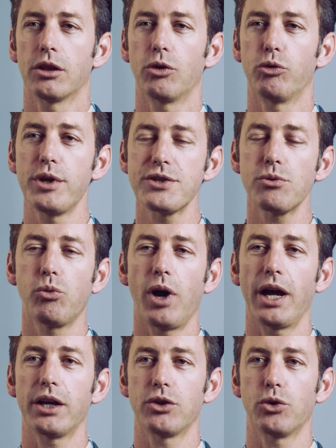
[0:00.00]
The reason
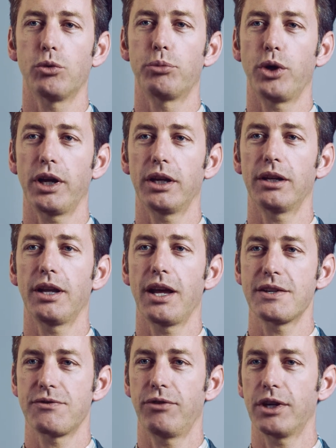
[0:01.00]
why your brain
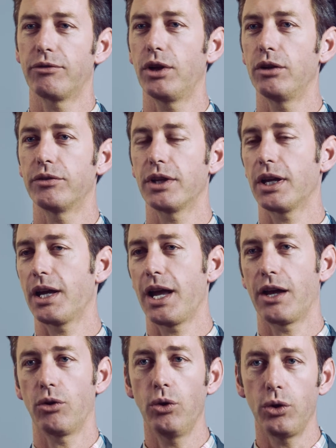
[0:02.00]
has evolved
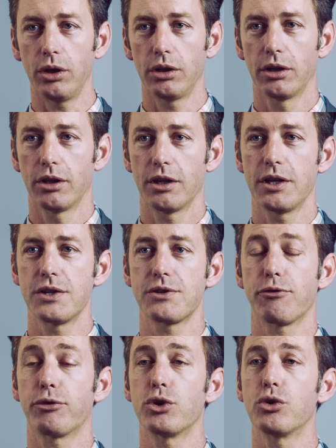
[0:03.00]
at all is
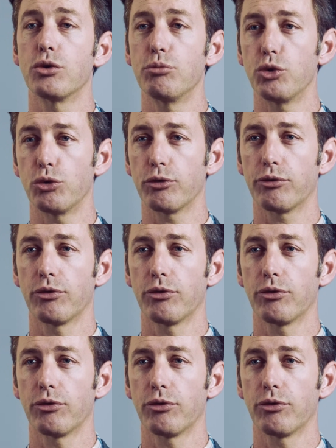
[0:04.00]
for you to move.